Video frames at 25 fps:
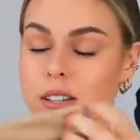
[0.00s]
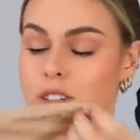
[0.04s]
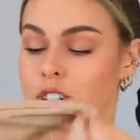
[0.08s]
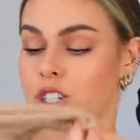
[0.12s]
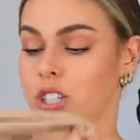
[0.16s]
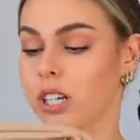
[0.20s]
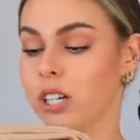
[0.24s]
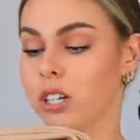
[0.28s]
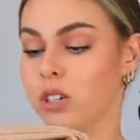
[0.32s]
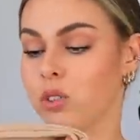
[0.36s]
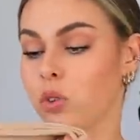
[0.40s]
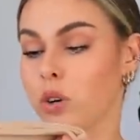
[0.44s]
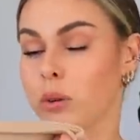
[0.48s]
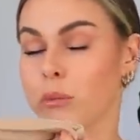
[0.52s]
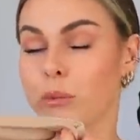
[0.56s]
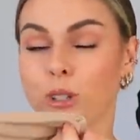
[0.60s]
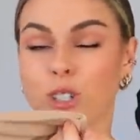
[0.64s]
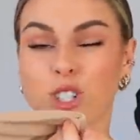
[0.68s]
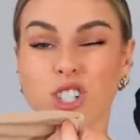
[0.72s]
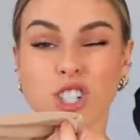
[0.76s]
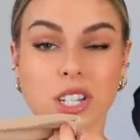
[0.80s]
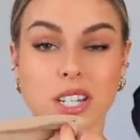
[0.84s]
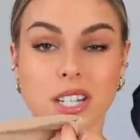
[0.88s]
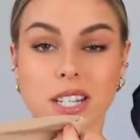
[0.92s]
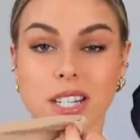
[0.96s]
just like a normal
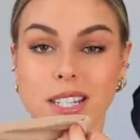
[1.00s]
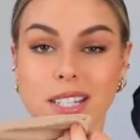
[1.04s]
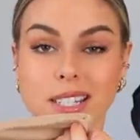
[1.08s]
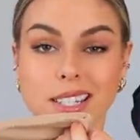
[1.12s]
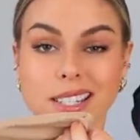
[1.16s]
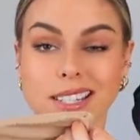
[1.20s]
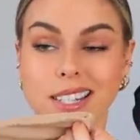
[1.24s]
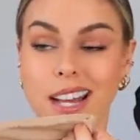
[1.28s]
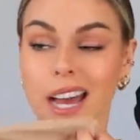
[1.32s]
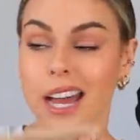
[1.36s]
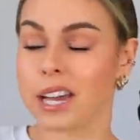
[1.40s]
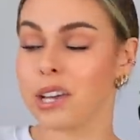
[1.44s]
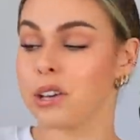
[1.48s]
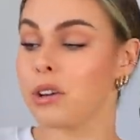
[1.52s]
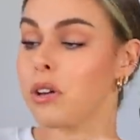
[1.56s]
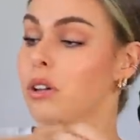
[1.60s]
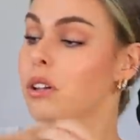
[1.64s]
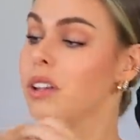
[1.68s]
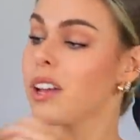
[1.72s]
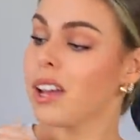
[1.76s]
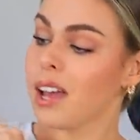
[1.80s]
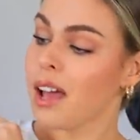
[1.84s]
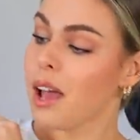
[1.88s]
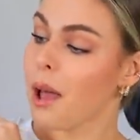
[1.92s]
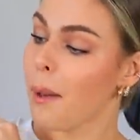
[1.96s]
cheeky
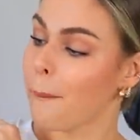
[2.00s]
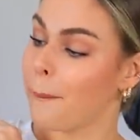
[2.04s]
style.